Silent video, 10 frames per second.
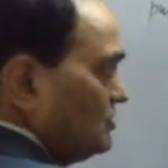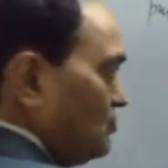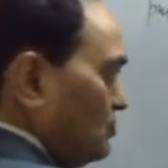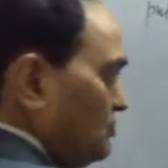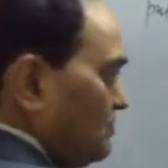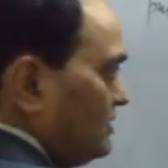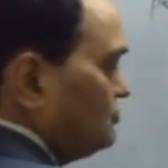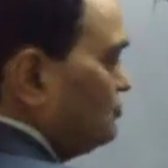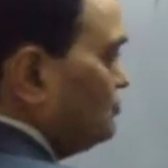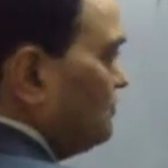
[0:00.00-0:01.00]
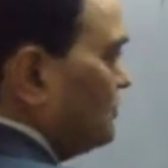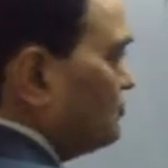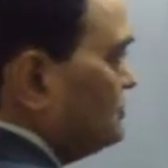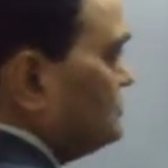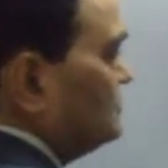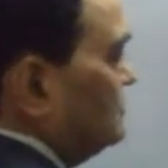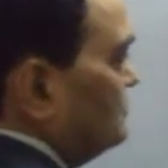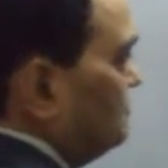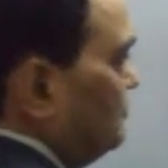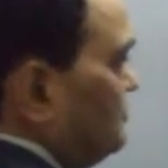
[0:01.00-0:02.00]
Only y equal to plus 1 is there,
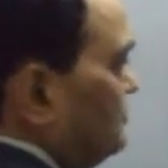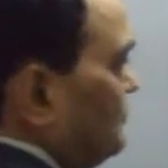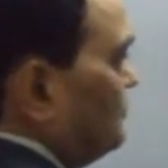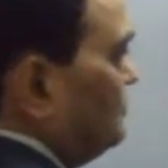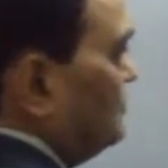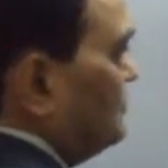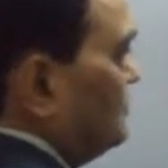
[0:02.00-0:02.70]
or is possible.